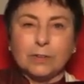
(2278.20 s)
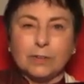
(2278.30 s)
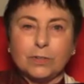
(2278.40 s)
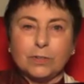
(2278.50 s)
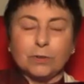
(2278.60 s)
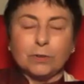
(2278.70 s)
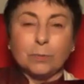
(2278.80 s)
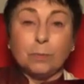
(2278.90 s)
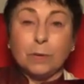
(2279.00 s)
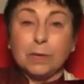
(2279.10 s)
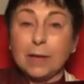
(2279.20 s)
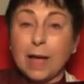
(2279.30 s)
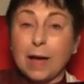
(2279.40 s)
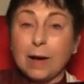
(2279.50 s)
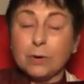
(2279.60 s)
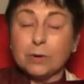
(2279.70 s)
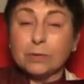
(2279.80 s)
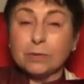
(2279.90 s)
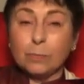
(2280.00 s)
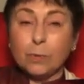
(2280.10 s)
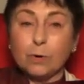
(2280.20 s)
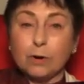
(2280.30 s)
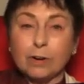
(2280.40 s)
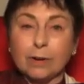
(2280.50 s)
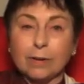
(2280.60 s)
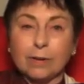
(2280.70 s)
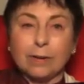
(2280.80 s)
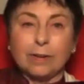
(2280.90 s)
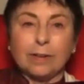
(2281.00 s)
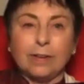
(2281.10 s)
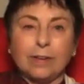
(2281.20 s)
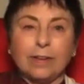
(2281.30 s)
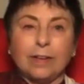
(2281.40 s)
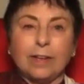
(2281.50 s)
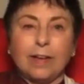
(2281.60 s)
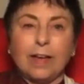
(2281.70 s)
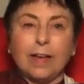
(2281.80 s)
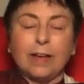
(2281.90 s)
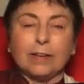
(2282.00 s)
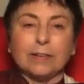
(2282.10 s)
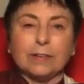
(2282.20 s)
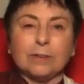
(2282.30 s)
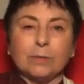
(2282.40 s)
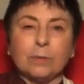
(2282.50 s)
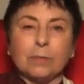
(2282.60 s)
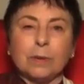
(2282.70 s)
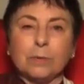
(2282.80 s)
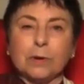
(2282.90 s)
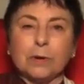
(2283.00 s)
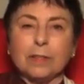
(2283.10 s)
to be our support, and remembering